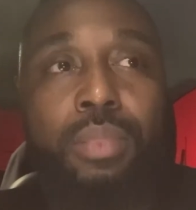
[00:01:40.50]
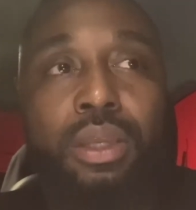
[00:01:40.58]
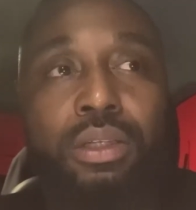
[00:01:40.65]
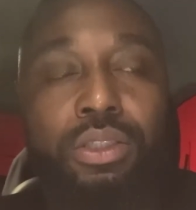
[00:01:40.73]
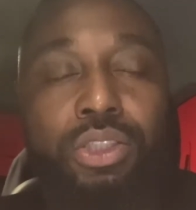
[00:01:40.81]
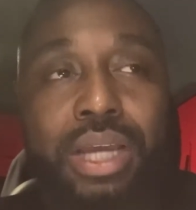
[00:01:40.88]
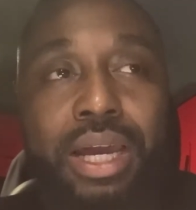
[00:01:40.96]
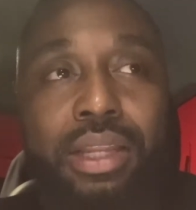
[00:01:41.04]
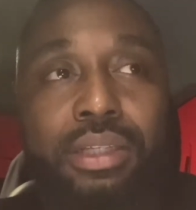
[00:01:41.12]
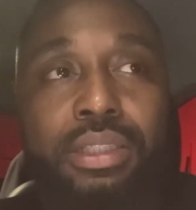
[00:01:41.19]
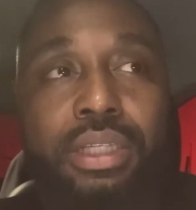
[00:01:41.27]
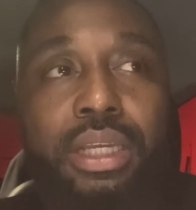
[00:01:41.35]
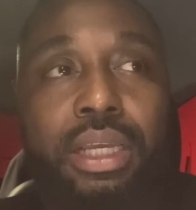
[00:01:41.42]

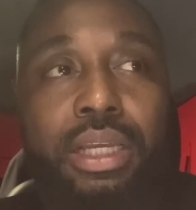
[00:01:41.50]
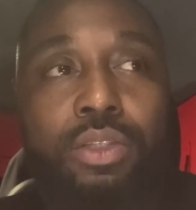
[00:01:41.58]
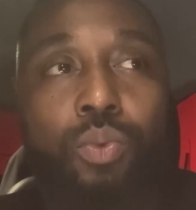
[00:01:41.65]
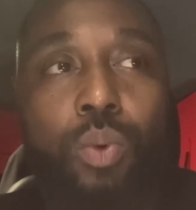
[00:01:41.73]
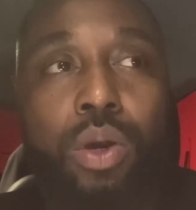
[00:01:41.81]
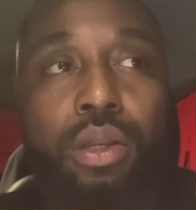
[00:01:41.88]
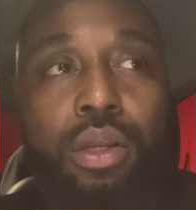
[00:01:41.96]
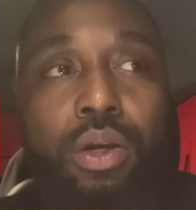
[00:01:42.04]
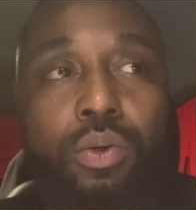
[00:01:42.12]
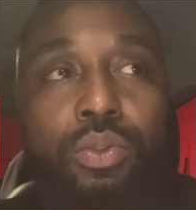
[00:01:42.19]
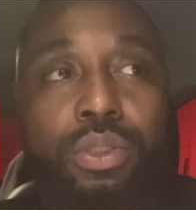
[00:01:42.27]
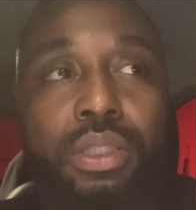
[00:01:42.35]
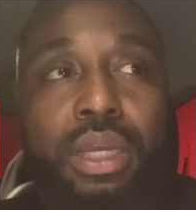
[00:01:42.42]
Jealousy is one of
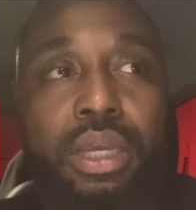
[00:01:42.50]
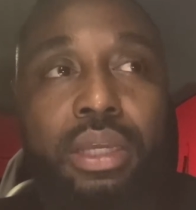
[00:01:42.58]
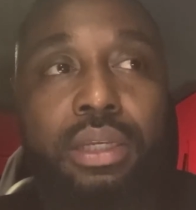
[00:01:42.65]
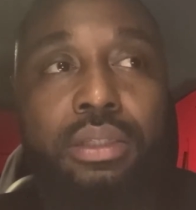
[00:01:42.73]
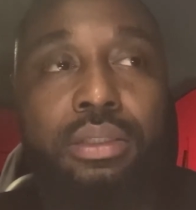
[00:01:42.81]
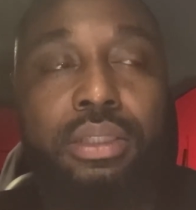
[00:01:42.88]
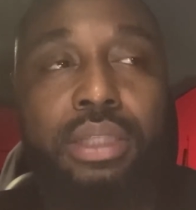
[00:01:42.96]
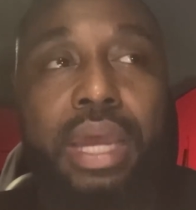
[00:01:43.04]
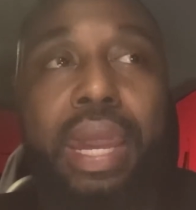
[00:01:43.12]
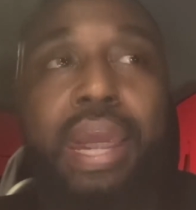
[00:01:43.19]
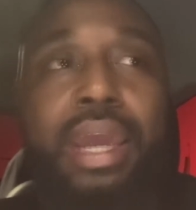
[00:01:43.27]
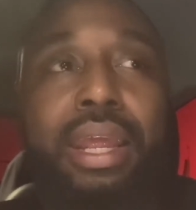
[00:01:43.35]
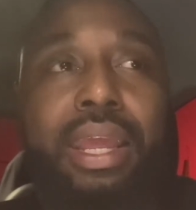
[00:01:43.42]
those things
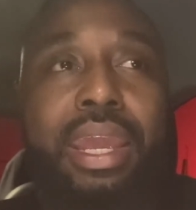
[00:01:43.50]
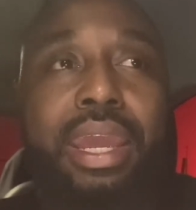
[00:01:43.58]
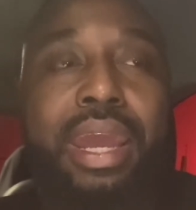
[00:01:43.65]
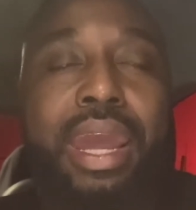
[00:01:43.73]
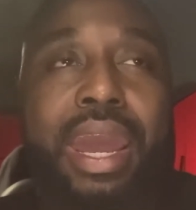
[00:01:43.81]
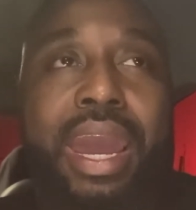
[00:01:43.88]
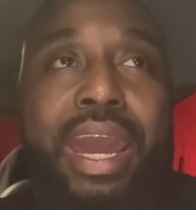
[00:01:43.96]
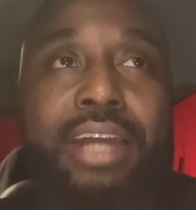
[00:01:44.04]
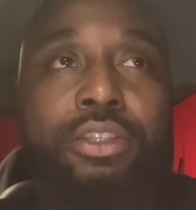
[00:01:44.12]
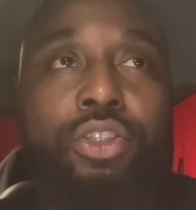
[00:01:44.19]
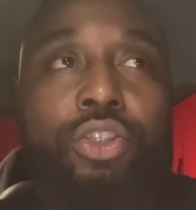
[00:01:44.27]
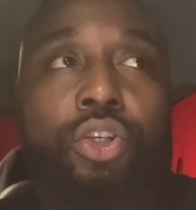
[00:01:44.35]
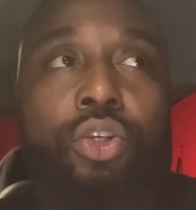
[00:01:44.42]
that it
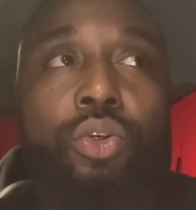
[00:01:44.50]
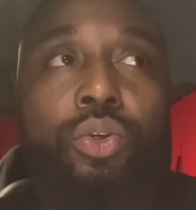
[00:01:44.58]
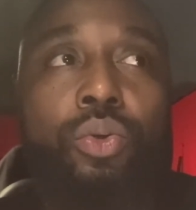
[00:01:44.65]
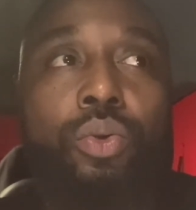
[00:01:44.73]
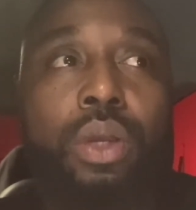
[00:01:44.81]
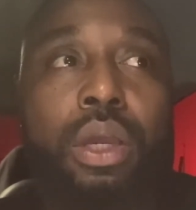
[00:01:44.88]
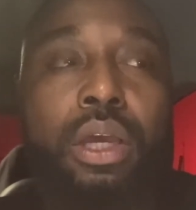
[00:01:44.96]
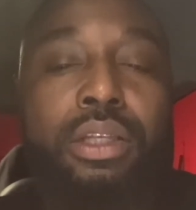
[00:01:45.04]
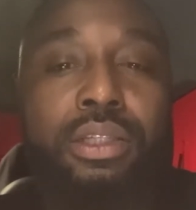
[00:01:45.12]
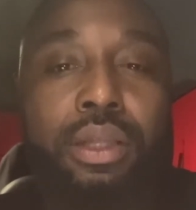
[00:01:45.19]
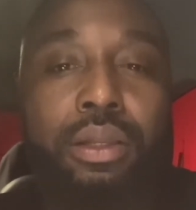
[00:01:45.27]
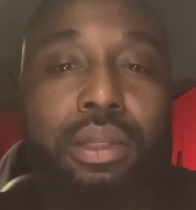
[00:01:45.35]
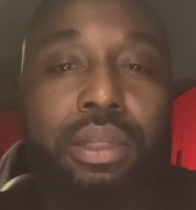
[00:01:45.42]
has to
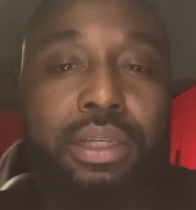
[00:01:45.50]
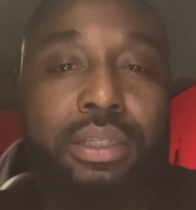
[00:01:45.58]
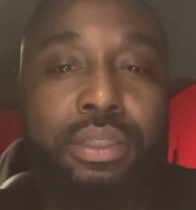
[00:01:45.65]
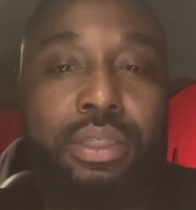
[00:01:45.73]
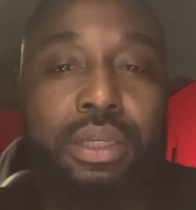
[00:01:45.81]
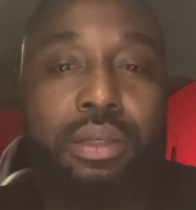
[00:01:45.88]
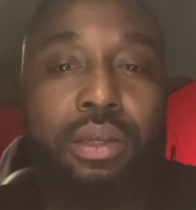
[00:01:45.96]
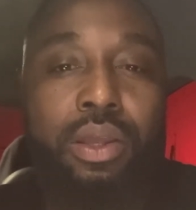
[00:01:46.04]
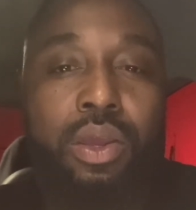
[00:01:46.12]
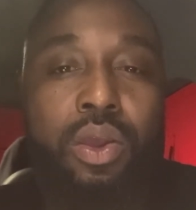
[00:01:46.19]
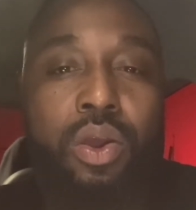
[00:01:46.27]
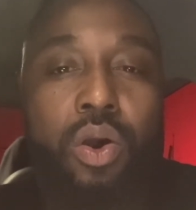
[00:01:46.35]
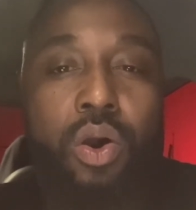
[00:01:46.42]
solicit
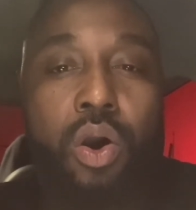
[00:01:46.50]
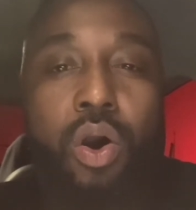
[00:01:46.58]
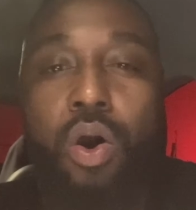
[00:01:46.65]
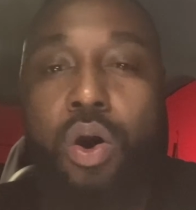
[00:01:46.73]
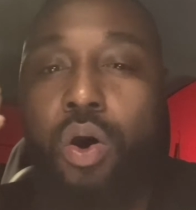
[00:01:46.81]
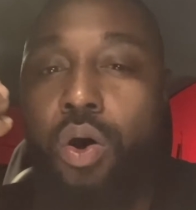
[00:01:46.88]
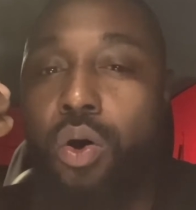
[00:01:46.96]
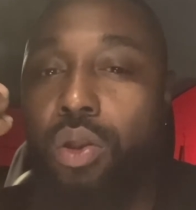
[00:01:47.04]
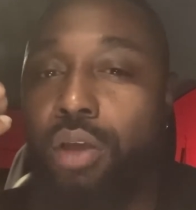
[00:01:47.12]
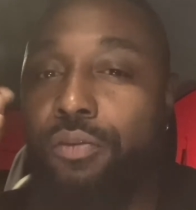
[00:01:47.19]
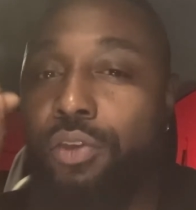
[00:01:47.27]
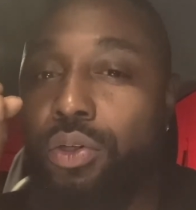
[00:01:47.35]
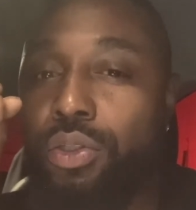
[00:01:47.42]
all
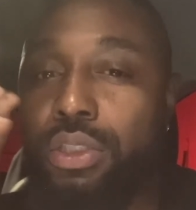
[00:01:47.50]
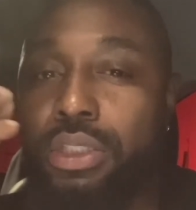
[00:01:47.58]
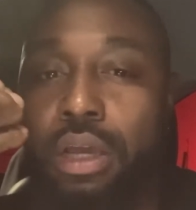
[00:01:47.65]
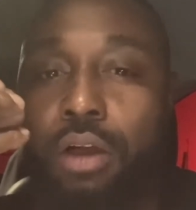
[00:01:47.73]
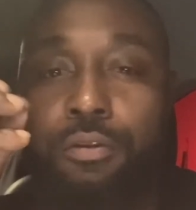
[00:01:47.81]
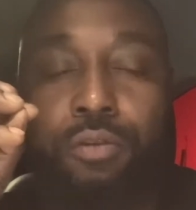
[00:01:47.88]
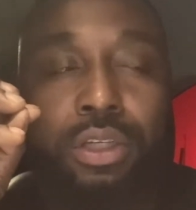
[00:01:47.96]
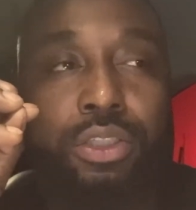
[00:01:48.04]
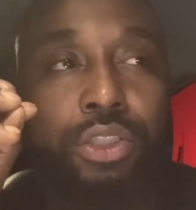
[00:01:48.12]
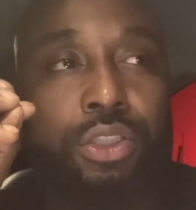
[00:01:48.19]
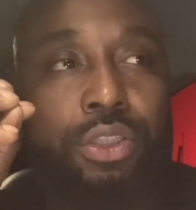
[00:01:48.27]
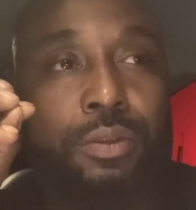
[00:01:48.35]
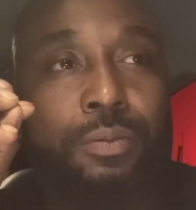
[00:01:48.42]
of your
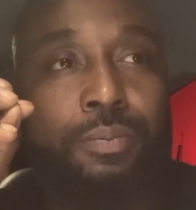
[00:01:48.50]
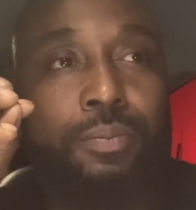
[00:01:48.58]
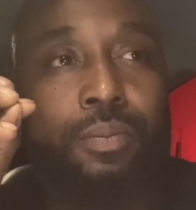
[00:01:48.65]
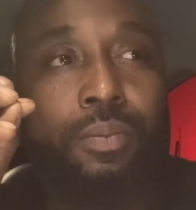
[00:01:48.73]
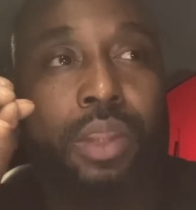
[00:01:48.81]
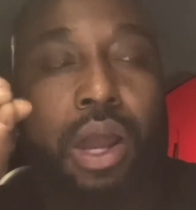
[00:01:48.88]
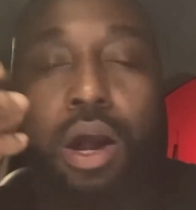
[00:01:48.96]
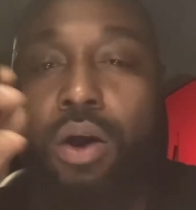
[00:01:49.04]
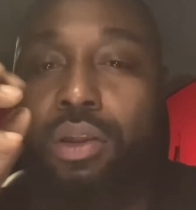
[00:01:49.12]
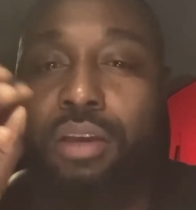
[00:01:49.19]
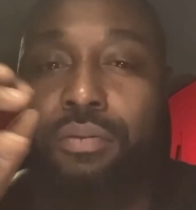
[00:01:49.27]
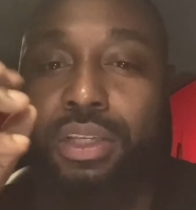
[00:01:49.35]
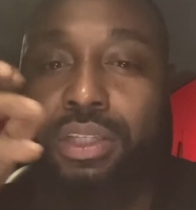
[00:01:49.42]
selfish,
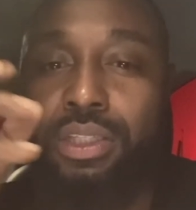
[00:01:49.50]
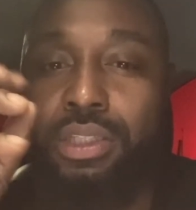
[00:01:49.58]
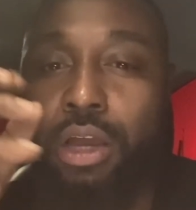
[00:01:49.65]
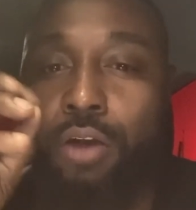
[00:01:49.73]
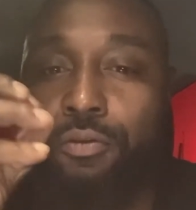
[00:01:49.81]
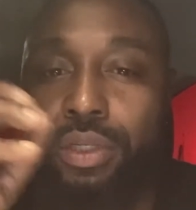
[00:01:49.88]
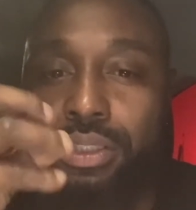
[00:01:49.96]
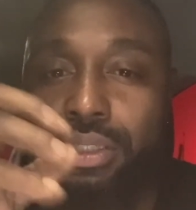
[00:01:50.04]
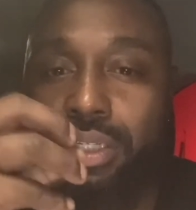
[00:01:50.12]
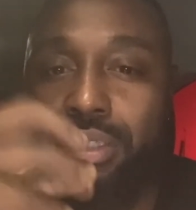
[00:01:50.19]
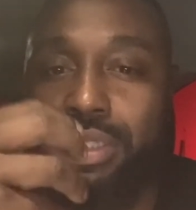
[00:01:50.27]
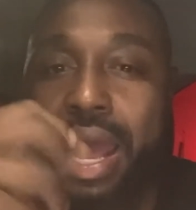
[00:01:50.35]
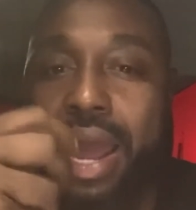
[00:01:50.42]
all of the selfish
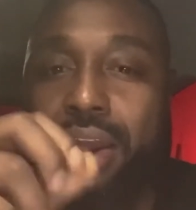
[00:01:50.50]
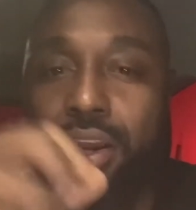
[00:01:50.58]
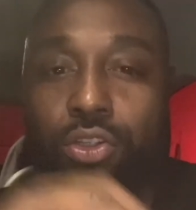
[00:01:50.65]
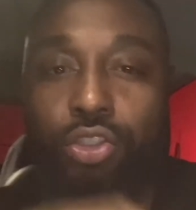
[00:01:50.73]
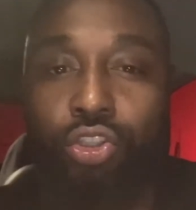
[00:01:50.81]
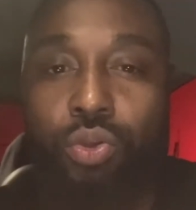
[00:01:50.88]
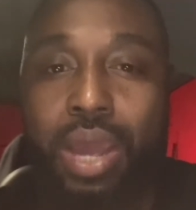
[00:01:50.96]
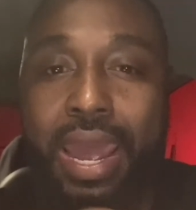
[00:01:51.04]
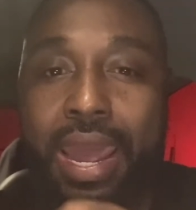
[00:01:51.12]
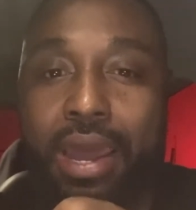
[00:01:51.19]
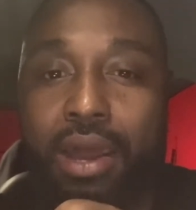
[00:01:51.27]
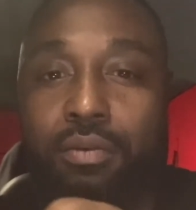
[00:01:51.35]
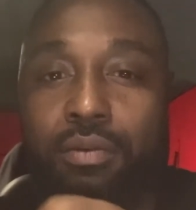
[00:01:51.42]
desires you have,